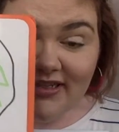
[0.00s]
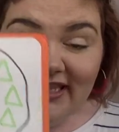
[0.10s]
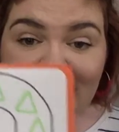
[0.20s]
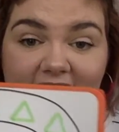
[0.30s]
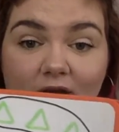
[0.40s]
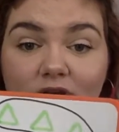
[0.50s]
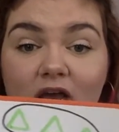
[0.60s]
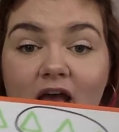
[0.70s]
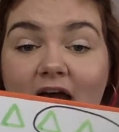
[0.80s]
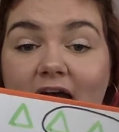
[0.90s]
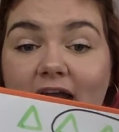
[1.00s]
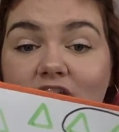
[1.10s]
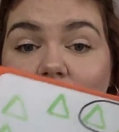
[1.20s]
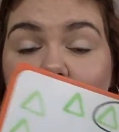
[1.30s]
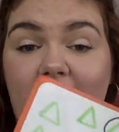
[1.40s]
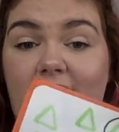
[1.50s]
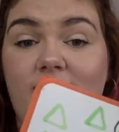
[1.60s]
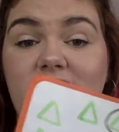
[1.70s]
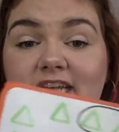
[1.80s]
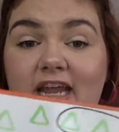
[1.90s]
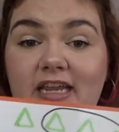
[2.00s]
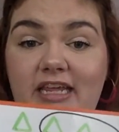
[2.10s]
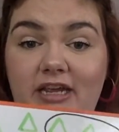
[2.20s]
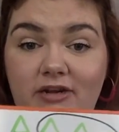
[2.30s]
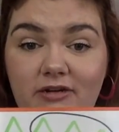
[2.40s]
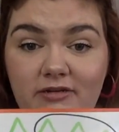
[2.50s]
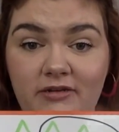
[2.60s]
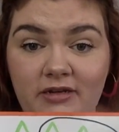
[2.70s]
Let's count. I know I have 10 here.